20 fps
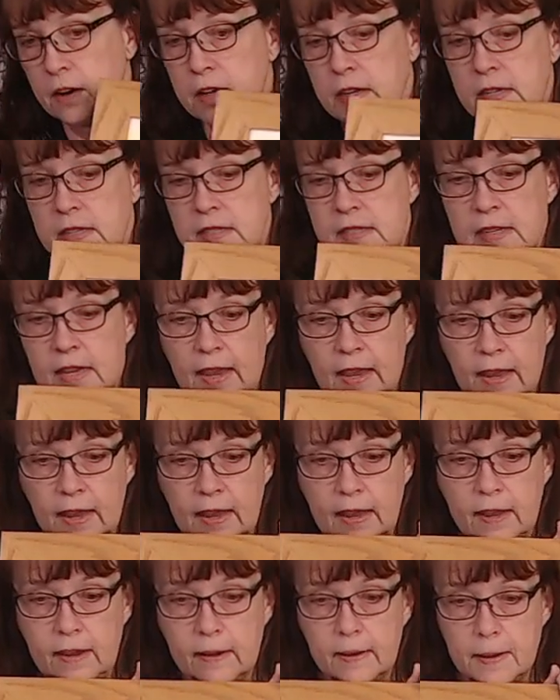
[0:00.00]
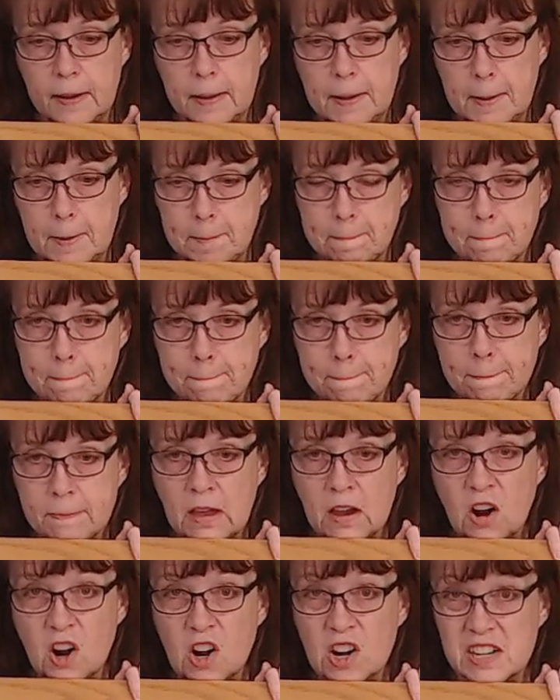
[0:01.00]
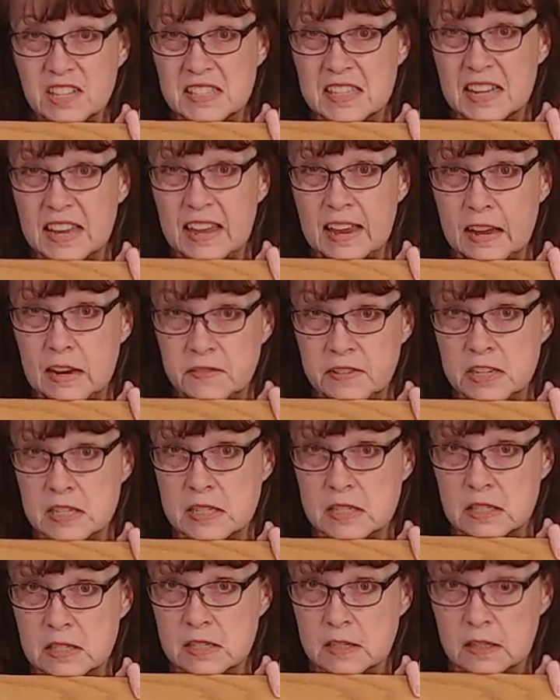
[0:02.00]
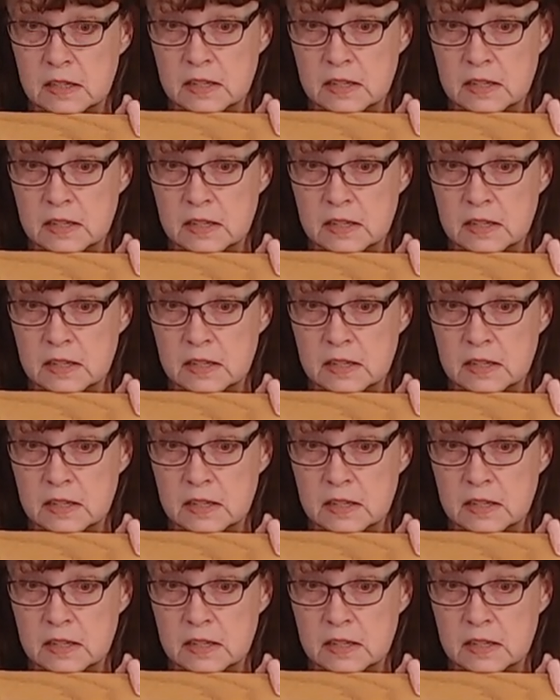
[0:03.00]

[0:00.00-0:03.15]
is a um, artist canvas